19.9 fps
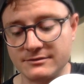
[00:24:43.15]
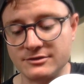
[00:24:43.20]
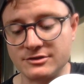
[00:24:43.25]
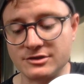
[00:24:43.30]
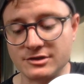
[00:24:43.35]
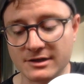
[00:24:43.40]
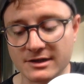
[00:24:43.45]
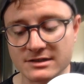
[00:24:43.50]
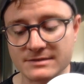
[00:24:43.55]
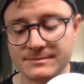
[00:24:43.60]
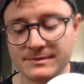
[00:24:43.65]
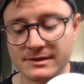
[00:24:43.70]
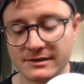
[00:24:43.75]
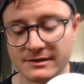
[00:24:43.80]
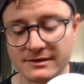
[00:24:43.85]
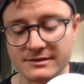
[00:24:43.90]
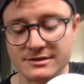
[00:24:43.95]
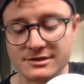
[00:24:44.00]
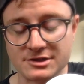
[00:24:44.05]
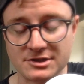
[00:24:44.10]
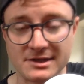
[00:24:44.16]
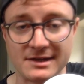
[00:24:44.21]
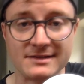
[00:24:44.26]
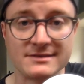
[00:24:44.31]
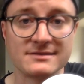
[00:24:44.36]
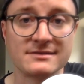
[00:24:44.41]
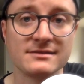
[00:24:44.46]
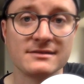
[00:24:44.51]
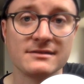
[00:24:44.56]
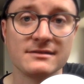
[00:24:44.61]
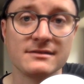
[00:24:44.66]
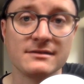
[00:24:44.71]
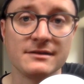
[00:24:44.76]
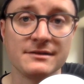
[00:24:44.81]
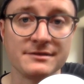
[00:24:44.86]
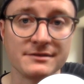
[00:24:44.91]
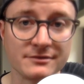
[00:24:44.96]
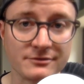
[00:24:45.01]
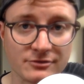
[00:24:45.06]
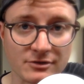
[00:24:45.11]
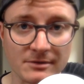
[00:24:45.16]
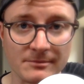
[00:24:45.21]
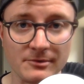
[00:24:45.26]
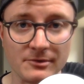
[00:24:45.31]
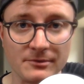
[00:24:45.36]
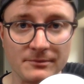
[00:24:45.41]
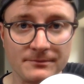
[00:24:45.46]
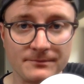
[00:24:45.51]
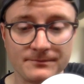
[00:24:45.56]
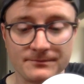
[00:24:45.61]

just because Chase is in trouble.